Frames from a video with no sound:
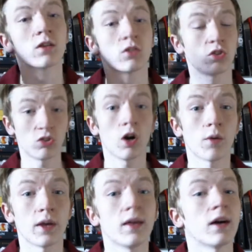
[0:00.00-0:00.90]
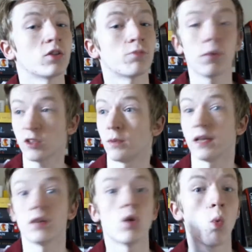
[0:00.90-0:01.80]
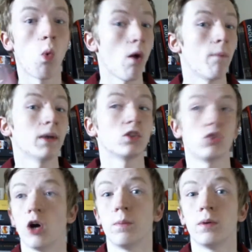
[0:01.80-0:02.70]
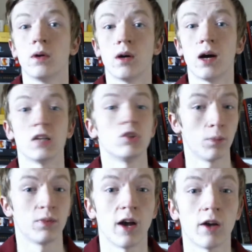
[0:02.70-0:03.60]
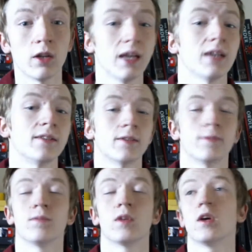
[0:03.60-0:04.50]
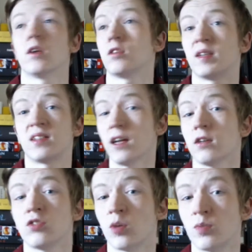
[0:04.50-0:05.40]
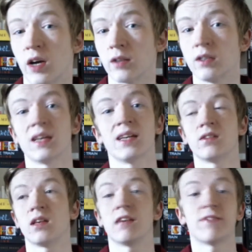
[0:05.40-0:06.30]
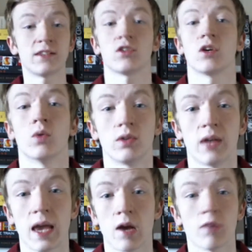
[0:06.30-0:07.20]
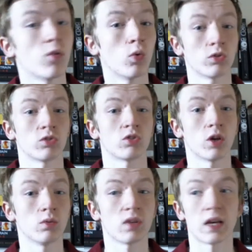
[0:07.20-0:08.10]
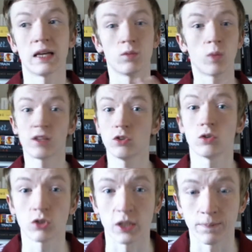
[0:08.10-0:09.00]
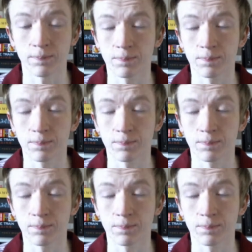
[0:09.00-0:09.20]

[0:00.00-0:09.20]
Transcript: So to start with, I should probably explain what my job and job title is. So my technical job title is Events Coordinator for Waterstones in West Yorkshire.